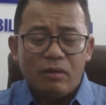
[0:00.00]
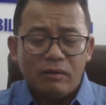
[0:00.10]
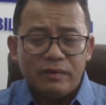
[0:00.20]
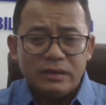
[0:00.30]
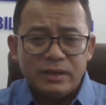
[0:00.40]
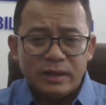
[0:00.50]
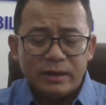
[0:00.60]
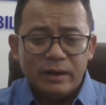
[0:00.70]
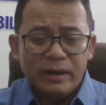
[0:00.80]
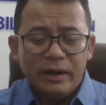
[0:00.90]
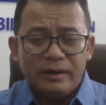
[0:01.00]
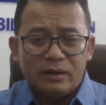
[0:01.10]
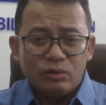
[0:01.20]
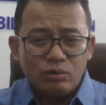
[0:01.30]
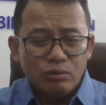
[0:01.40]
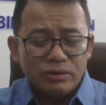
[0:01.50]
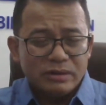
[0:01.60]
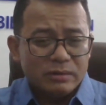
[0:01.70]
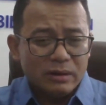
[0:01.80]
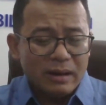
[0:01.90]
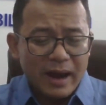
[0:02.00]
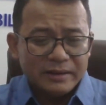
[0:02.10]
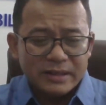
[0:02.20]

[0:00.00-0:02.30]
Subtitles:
over there in the two-line